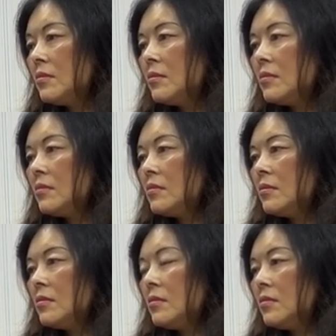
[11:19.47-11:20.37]

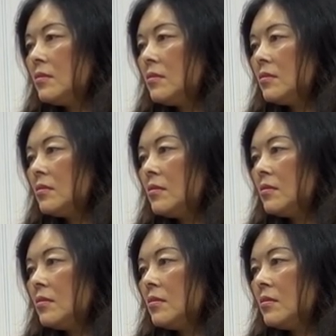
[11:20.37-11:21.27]

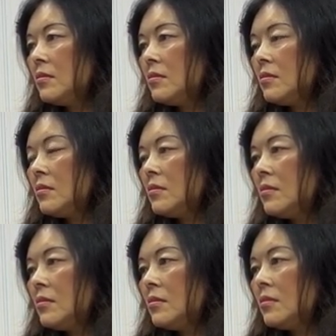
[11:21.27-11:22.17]

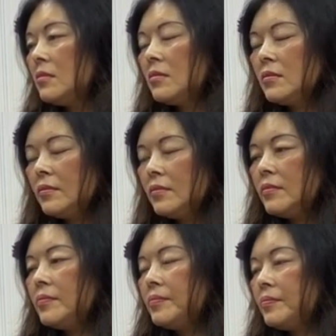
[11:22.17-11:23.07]

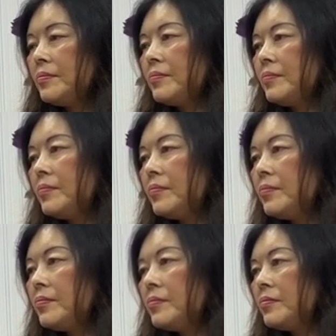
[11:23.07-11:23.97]

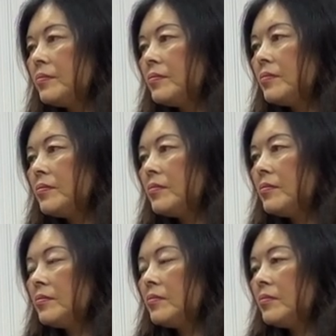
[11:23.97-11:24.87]

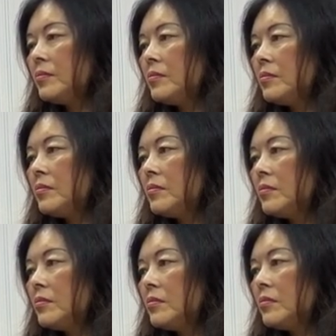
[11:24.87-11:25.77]

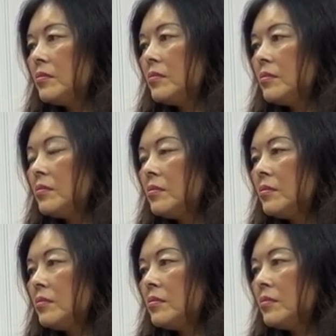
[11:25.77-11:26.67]

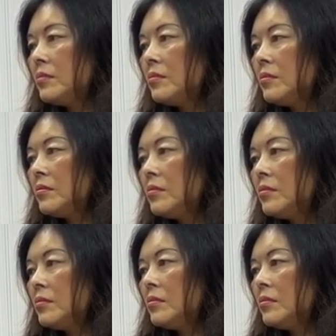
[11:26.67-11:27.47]
(silent)